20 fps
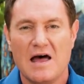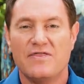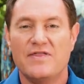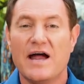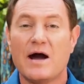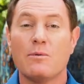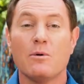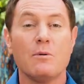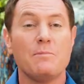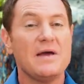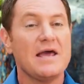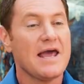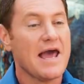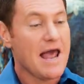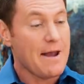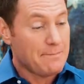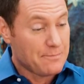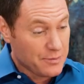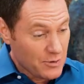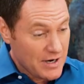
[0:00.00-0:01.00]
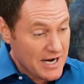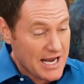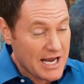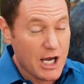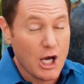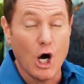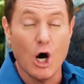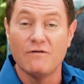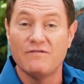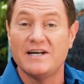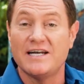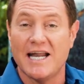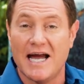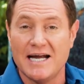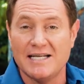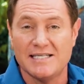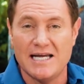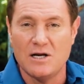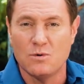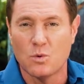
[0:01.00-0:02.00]
There will be a
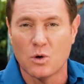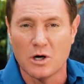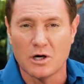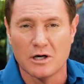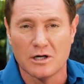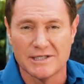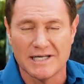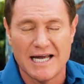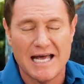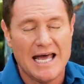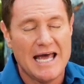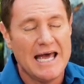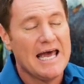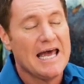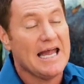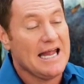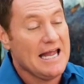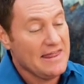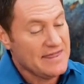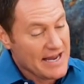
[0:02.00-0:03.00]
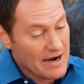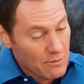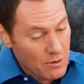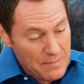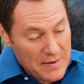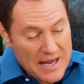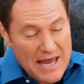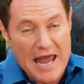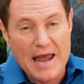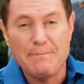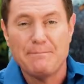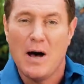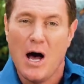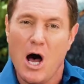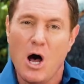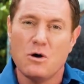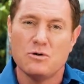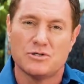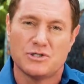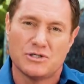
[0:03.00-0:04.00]
pre-COVID-19 world, and there will be a
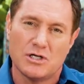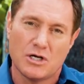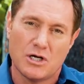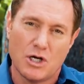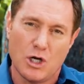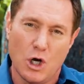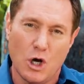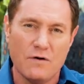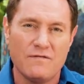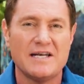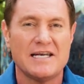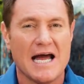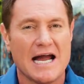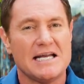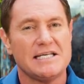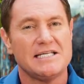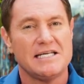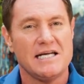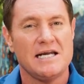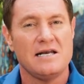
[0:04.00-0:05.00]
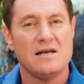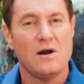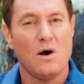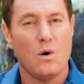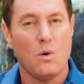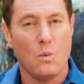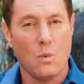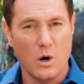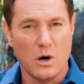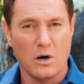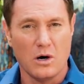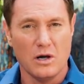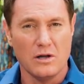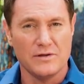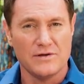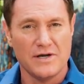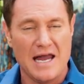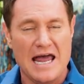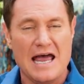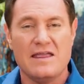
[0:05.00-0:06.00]
post-COVID-19
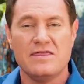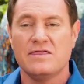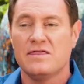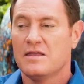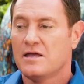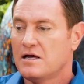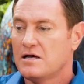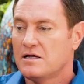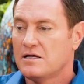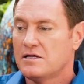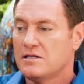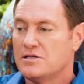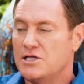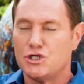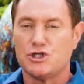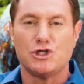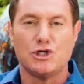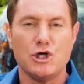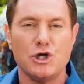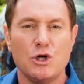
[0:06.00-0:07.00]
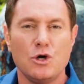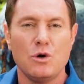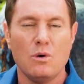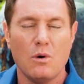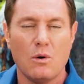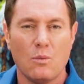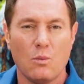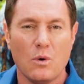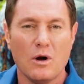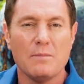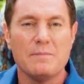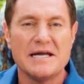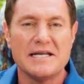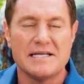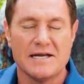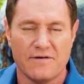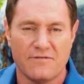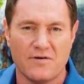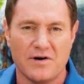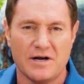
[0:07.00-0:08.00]
world. And the two will be
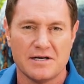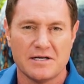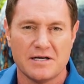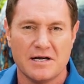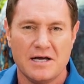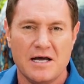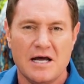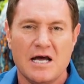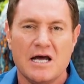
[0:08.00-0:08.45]
different.